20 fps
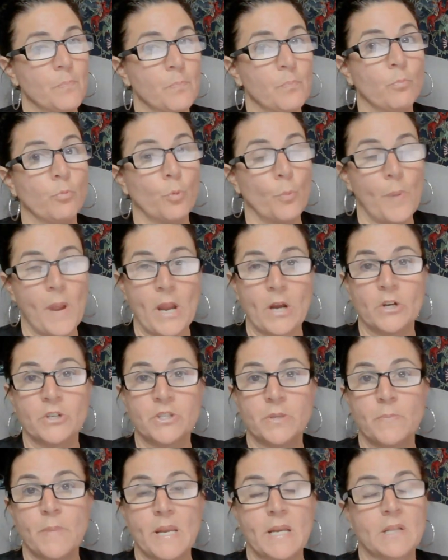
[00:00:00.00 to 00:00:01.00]
repairs
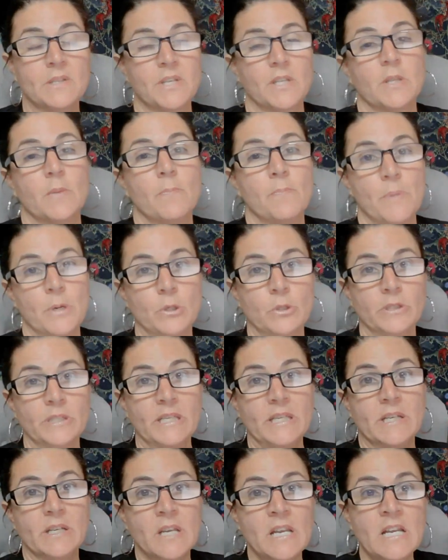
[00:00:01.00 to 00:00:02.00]
and maintenance on the
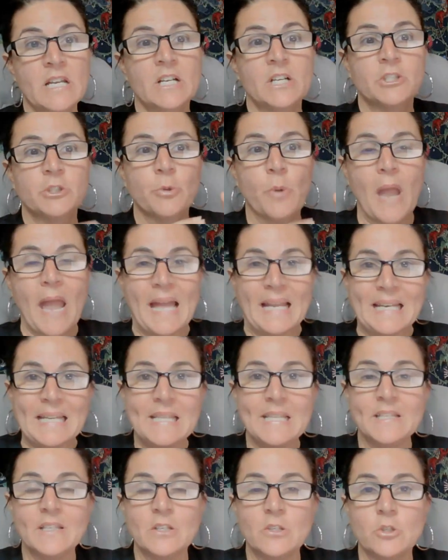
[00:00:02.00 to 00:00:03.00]
building. So
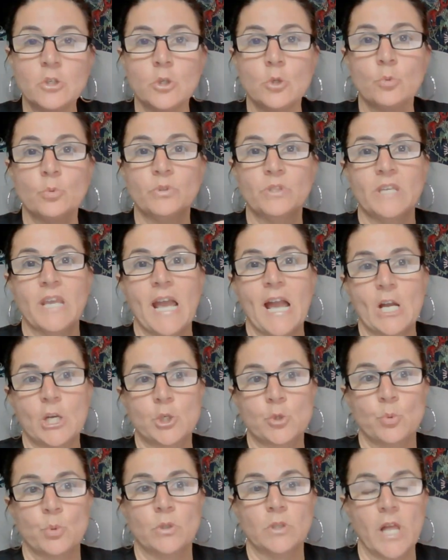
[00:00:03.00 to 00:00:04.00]
anything to do with the
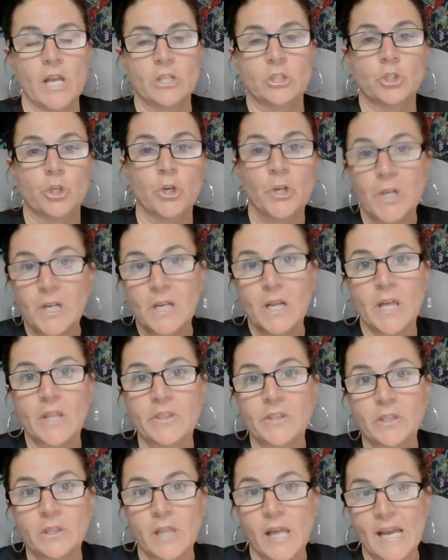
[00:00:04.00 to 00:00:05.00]
actual, like turning
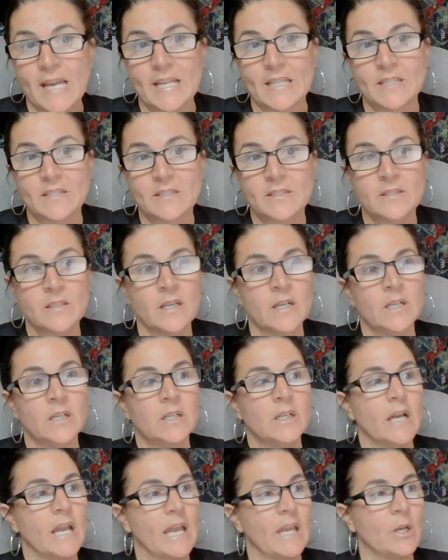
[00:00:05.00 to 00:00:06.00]
on the lights
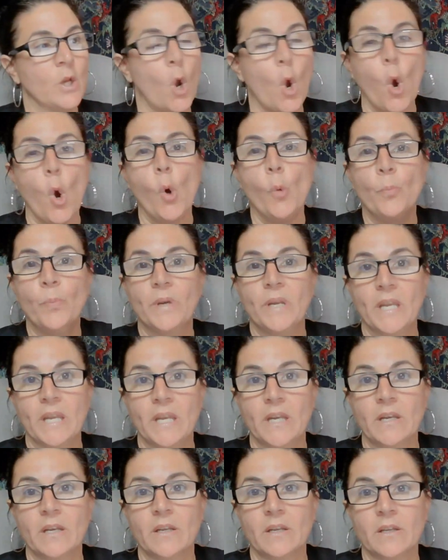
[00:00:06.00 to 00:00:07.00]
and
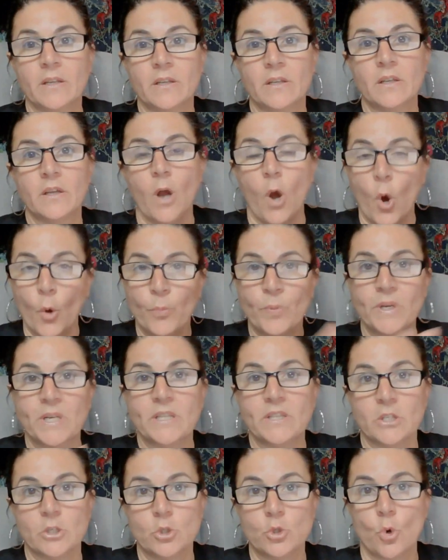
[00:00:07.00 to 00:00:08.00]
opening
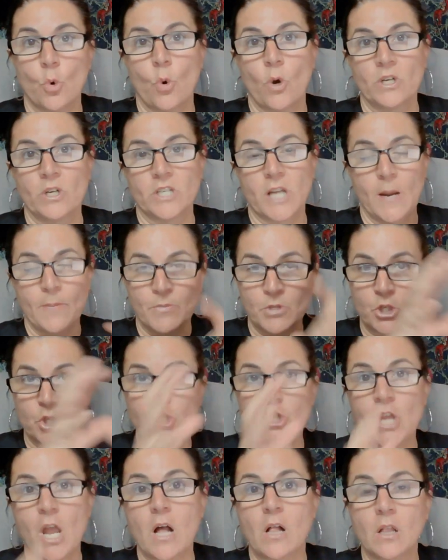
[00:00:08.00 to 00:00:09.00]
the door type, the
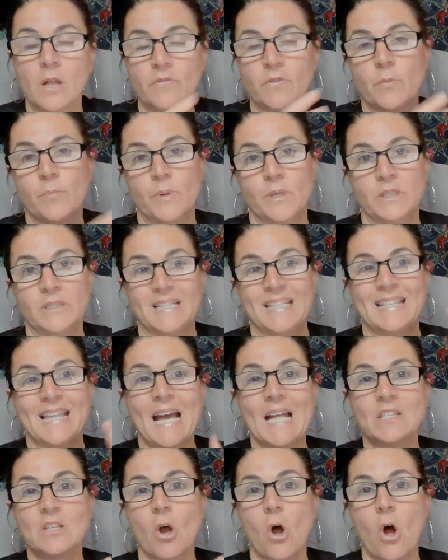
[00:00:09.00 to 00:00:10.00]
shell of the building,
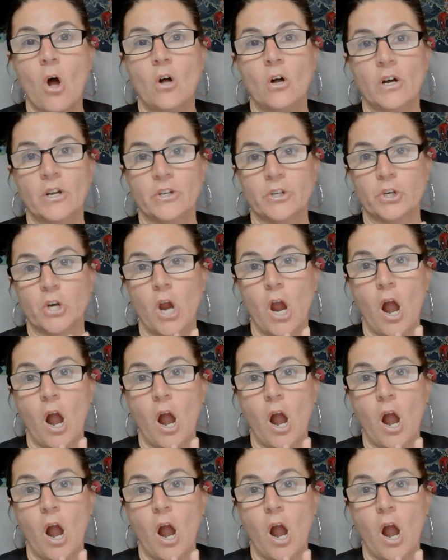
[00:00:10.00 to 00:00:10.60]
that's all under